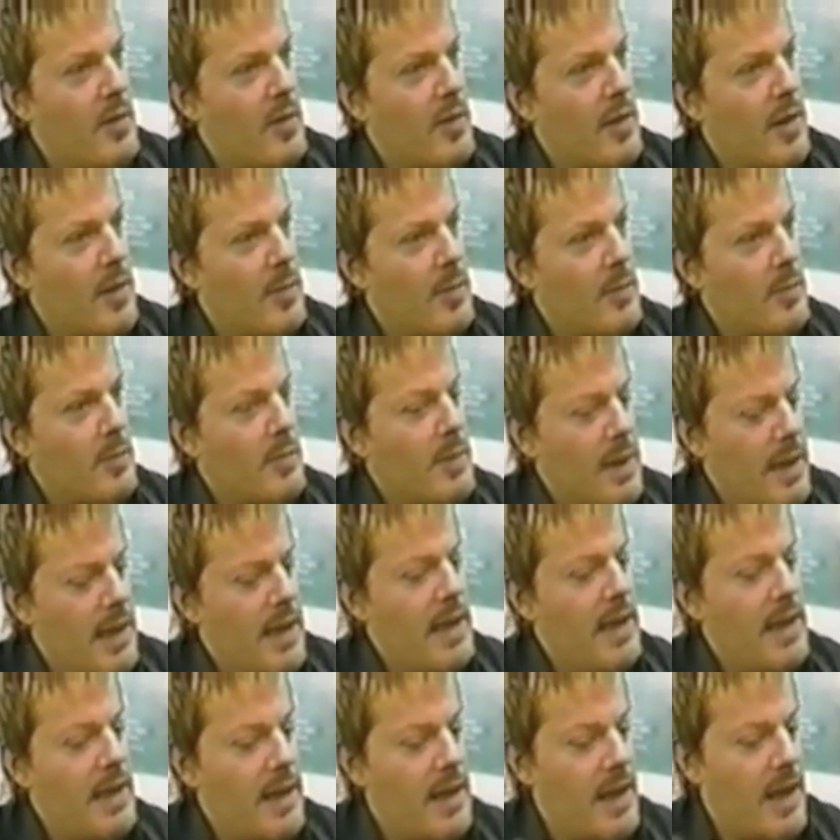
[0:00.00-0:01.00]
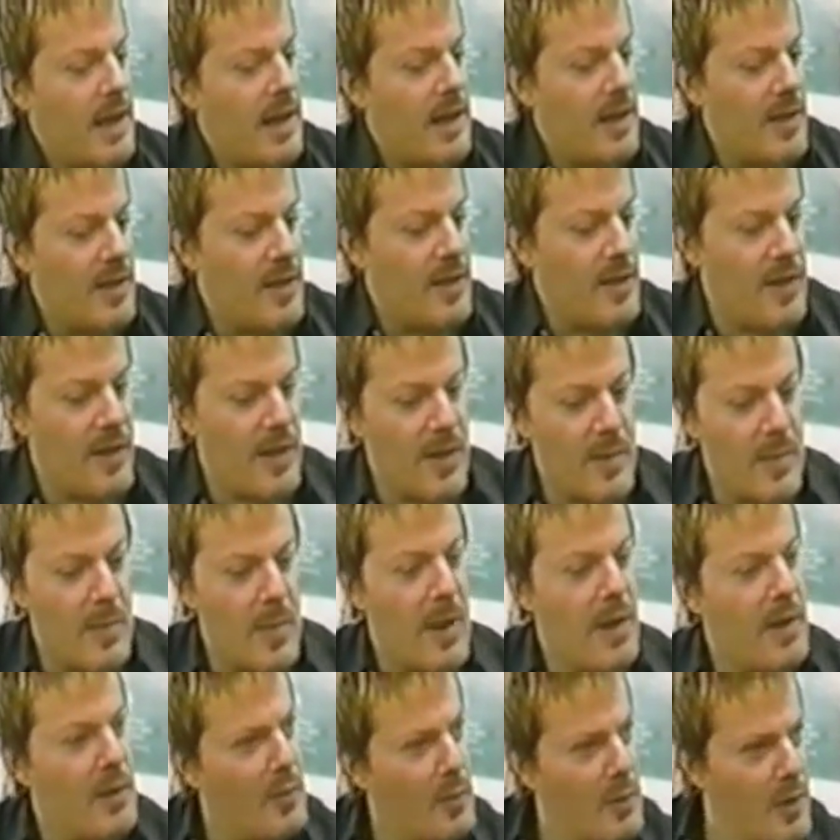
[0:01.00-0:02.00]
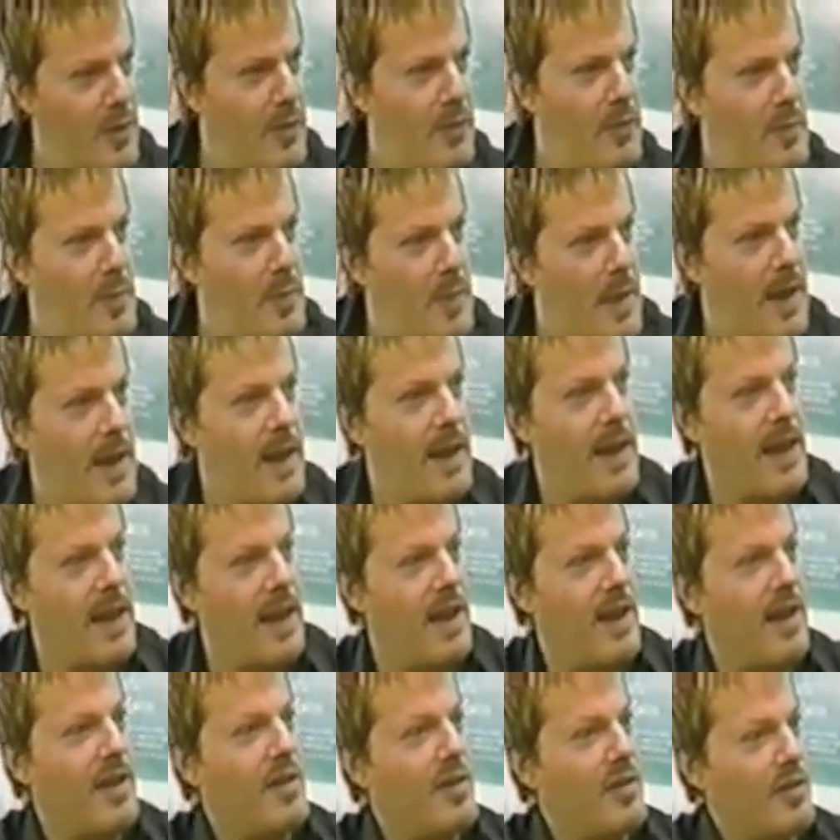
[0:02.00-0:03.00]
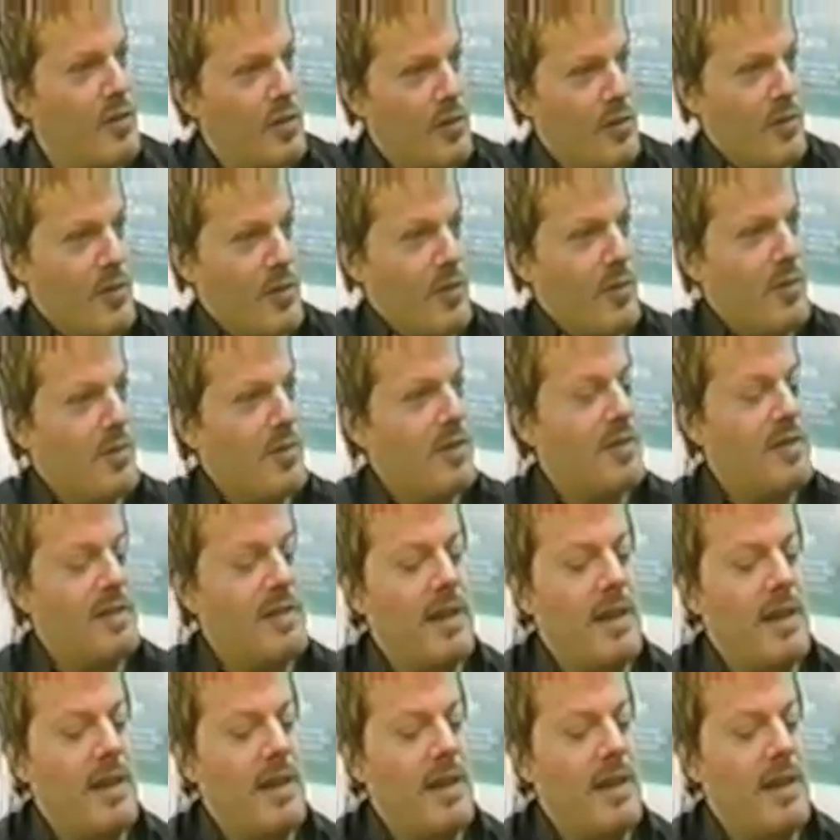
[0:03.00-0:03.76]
me and my wife-man here on horse,